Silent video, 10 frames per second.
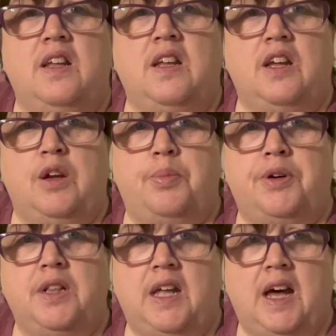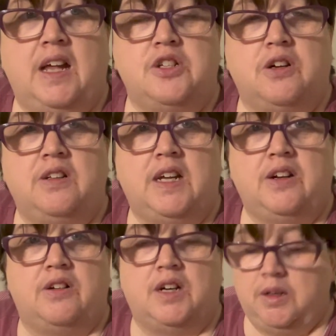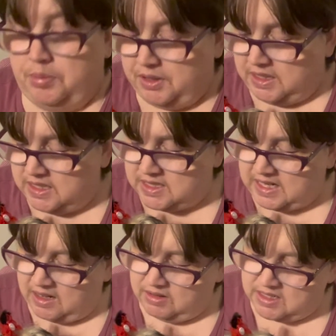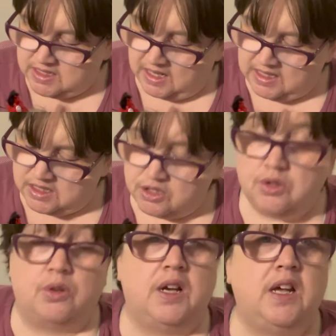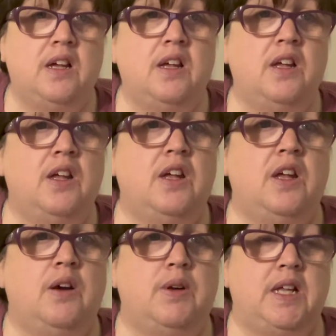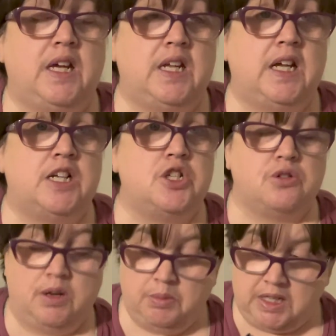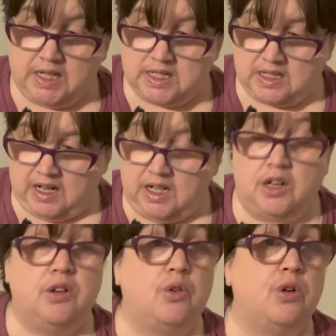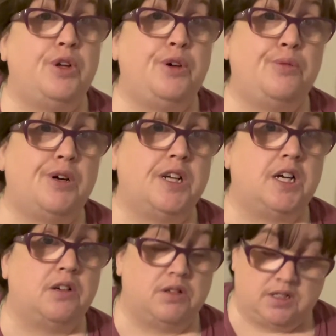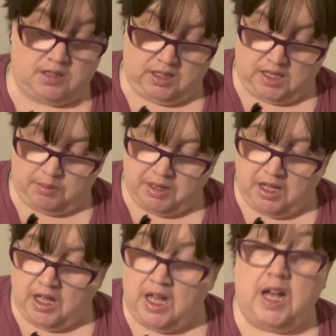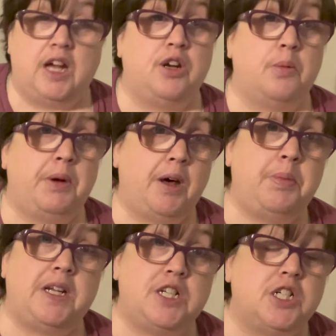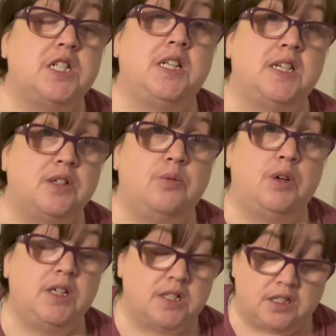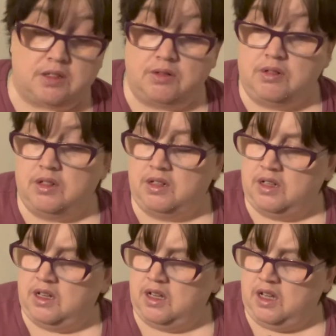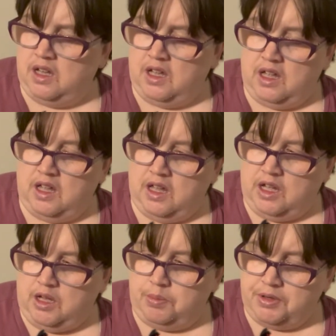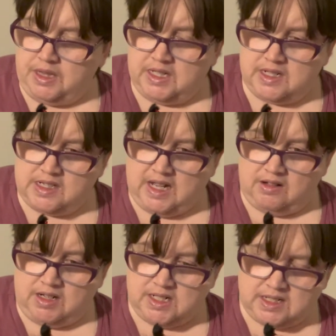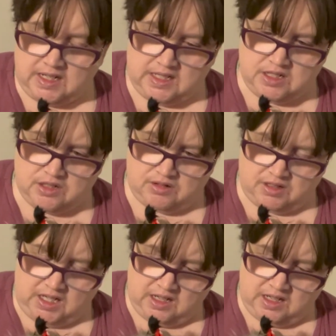You turn that on, put this down inside this toy when they get extremely excited or you want to go to sleep and your puppy just doesn't want to. You put this down inside this toy